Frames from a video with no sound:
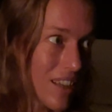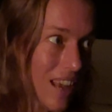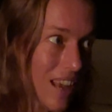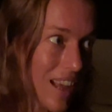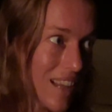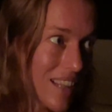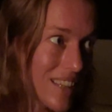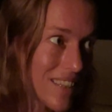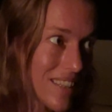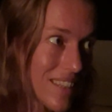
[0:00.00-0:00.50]

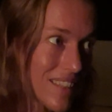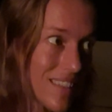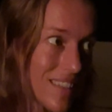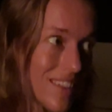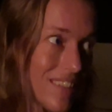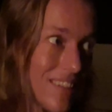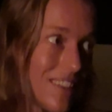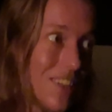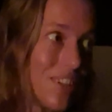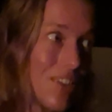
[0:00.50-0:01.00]

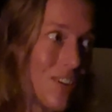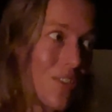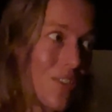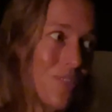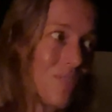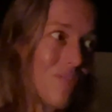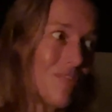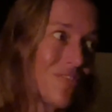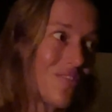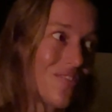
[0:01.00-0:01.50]
it's, you know,
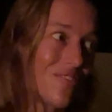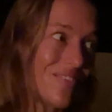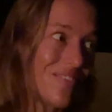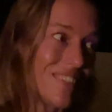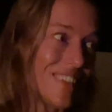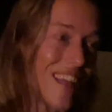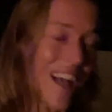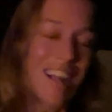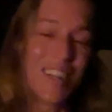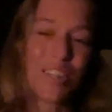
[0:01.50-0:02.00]

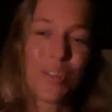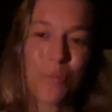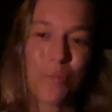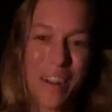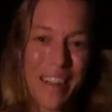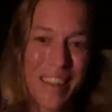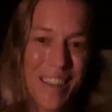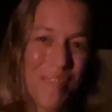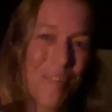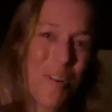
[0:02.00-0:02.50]
I just
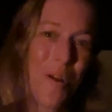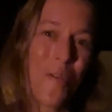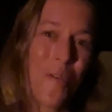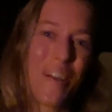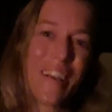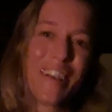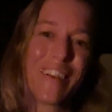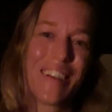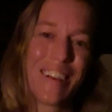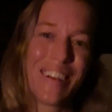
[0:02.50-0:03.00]
want to keep
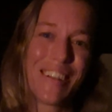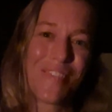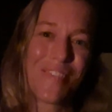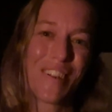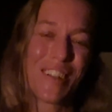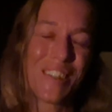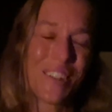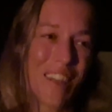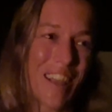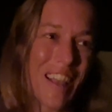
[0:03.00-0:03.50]
going as
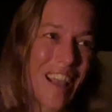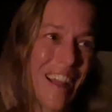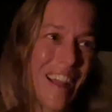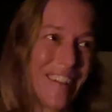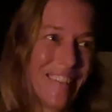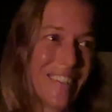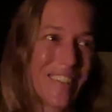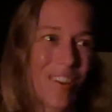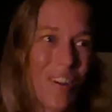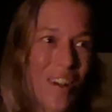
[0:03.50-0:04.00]
much as I
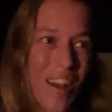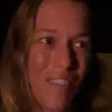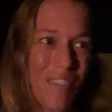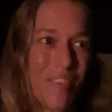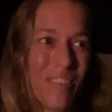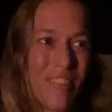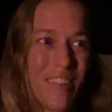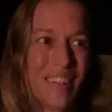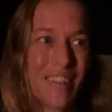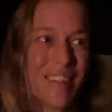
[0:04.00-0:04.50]
can. So I've
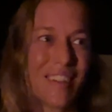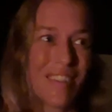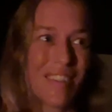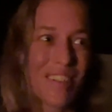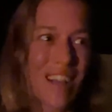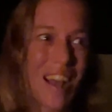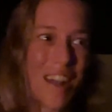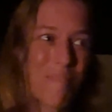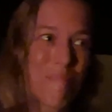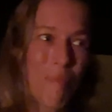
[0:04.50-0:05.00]

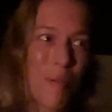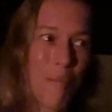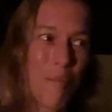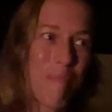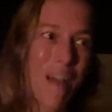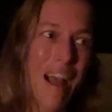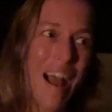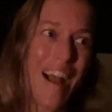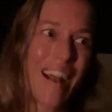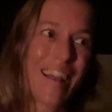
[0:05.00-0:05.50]
kind of pulled
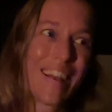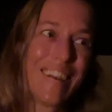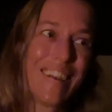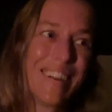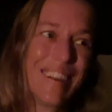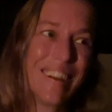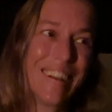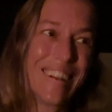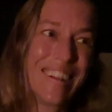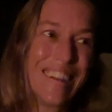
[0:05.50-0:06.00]
back
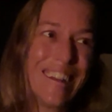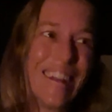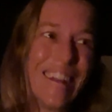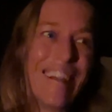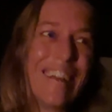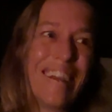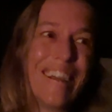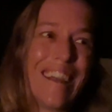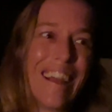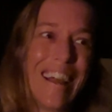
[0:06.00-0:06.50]

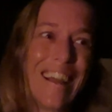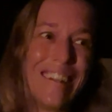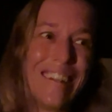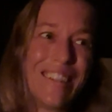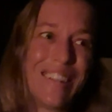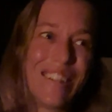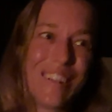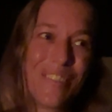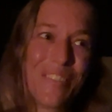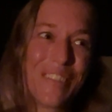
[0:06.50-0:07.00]
and
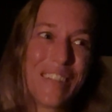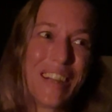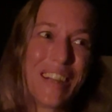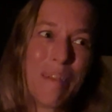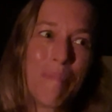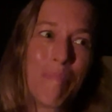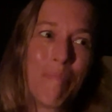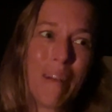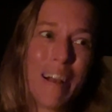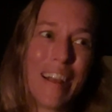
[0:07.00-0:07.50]

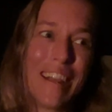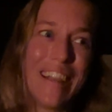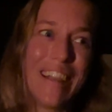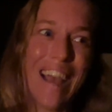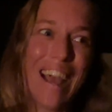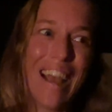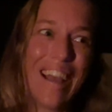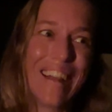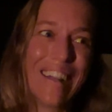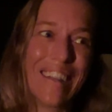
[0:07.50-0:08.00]
shifting, but
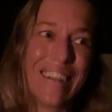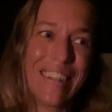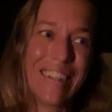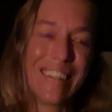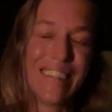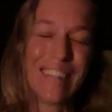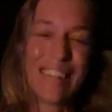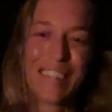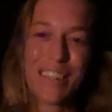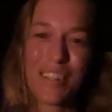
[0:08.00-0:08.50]
yet
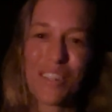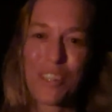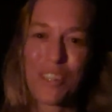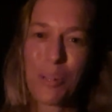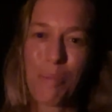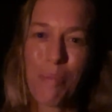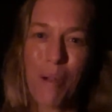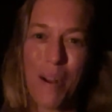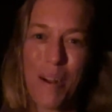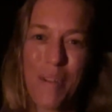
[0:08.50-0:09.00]
there's just
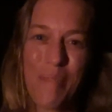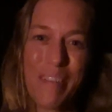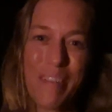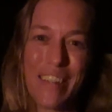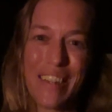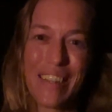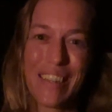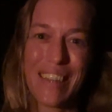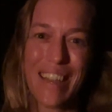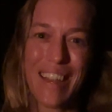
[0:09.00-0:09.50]
a part of me
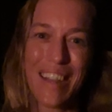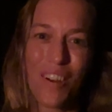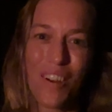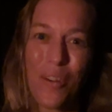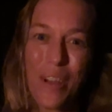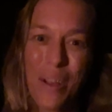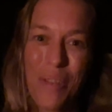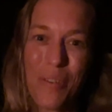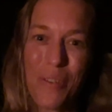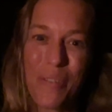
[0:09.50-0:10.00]
that's like,
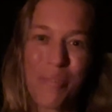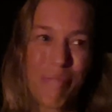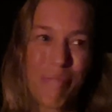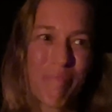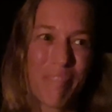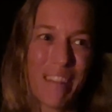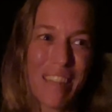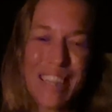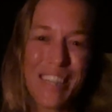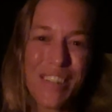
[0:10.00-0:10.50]
okay, well,
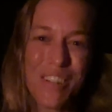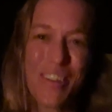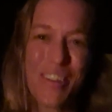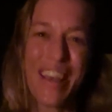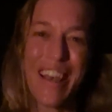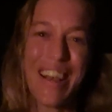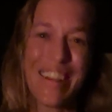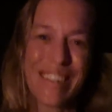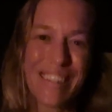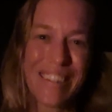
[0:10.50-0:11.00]
but let's do
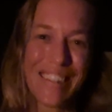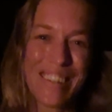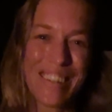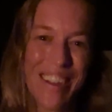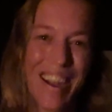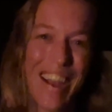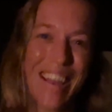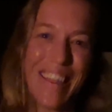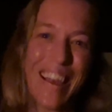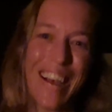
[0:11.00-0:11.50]
this, let's
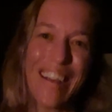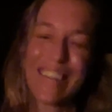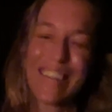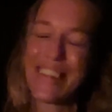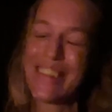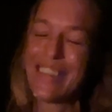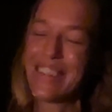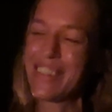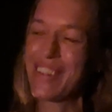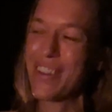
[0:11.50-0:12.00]
try this.
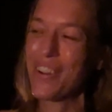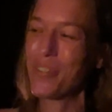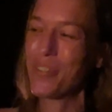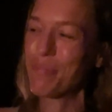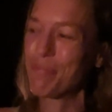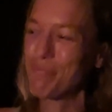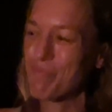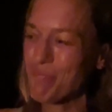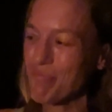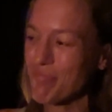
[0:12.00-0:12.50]
And so
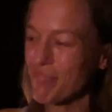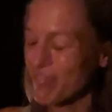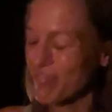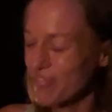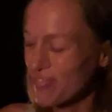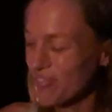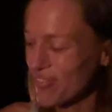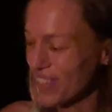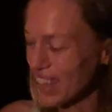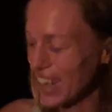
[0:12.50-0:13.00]

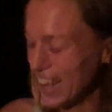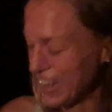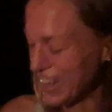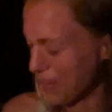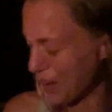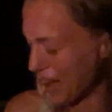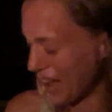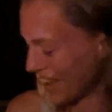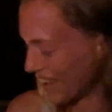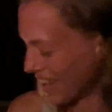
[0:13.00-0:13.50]

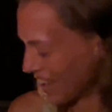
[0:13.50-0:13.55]
anyway,